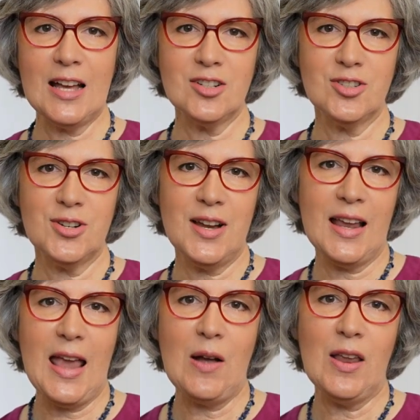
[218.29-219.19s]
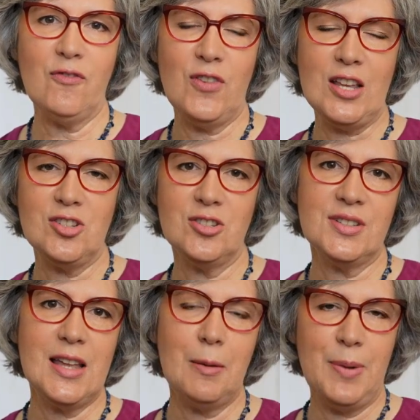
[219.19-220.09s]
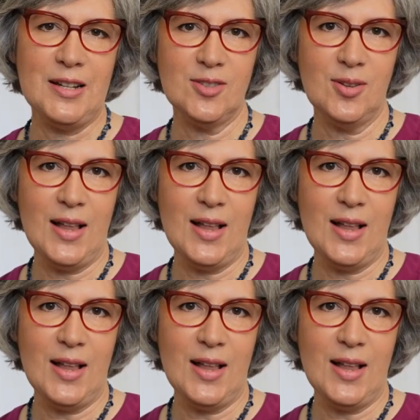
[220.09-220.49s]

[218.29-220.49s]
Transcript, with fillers: extra accounting features that Puzzle